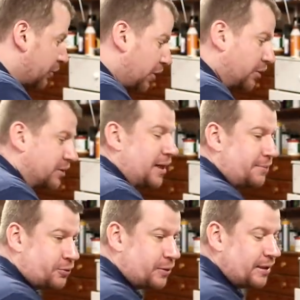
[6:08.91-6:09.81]

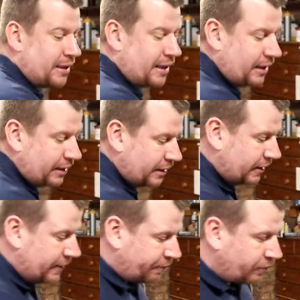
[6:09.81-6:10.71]
concept, really.
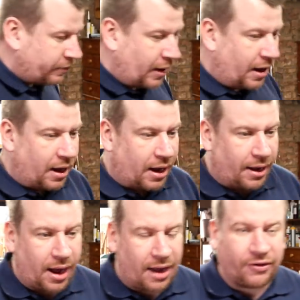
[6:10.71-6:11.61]

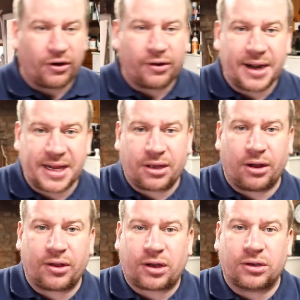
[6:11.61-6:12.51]
I've already
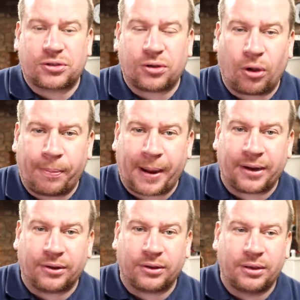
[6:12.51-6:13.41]
got the control
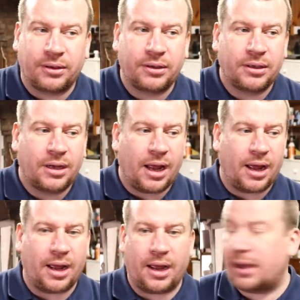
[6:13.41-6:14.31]
panel
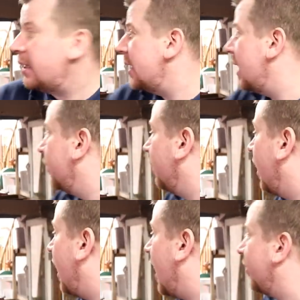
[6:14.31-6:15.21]
out
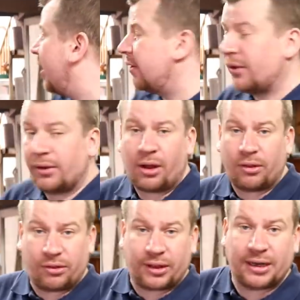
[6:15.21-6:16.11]
there on the